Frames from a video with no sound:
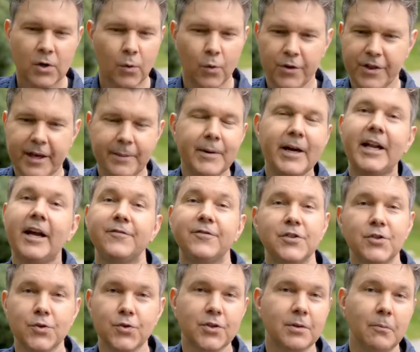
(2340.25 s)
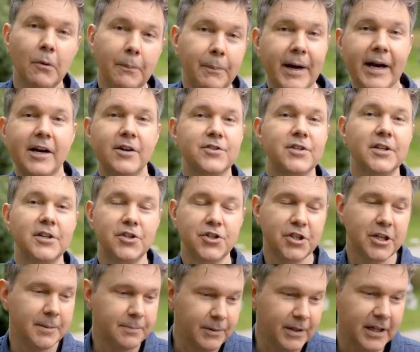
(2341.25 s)
or they might have to do some repairs on a
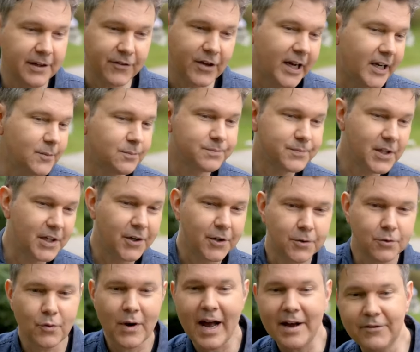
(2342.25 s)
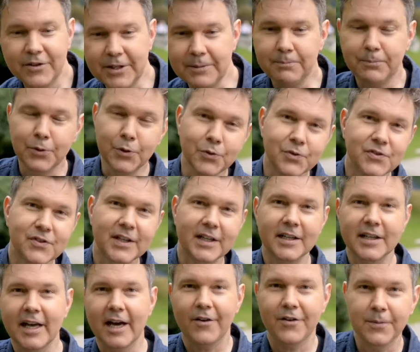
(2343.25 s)
ship and they've got, you know, gravity boots that
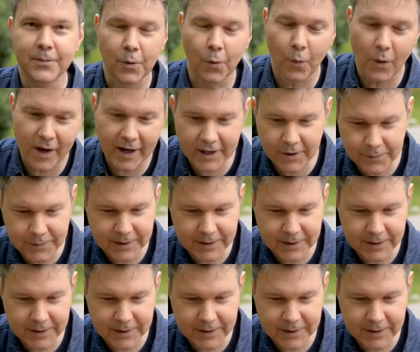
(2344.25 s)
allow them to walk